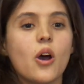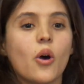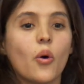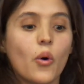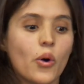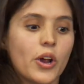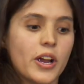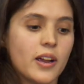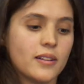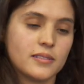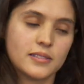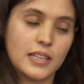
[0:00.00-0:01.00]
Or,
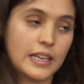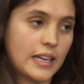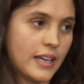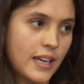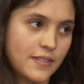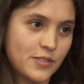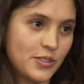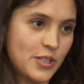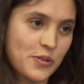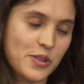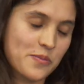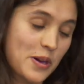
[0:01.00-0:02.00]
like, I have to deal
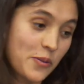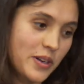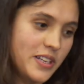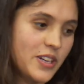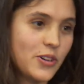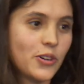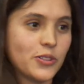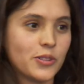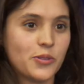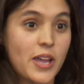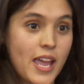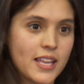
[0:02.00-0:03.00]
with my 1-year-old who
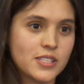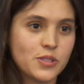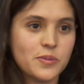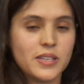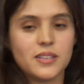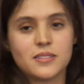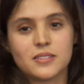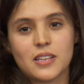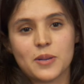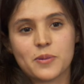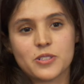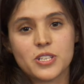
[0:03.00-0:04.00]
hates to be
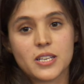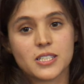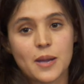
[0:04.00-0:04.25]
diaper changed.